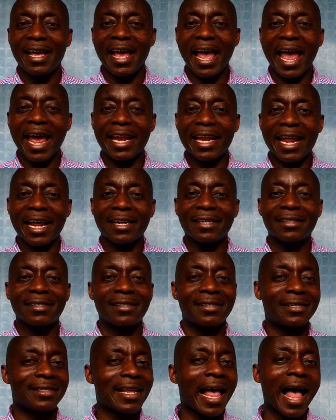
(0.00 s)
and then
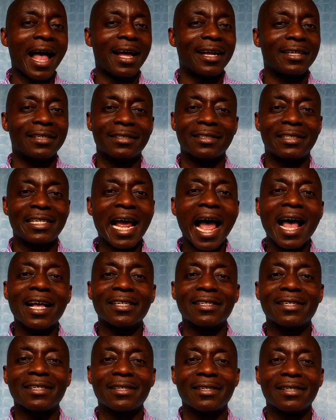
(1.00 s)
sa,
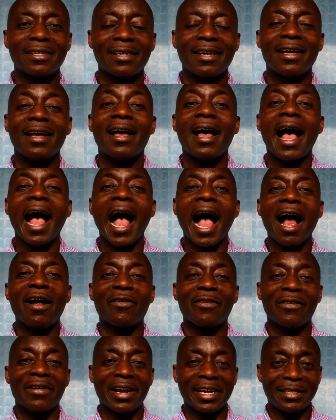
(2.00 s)
dance, are
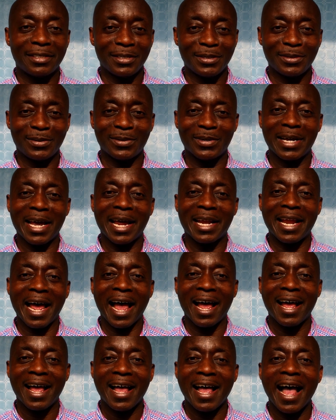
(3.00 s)
written
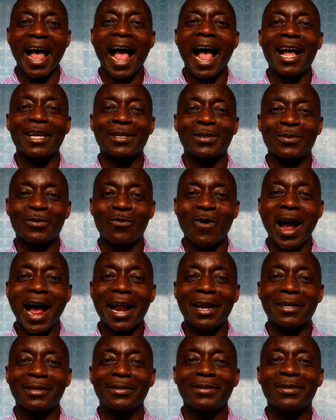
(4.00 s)
together as
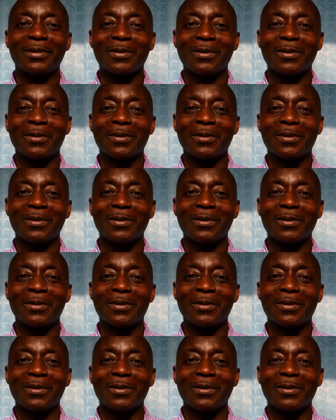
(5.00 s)
one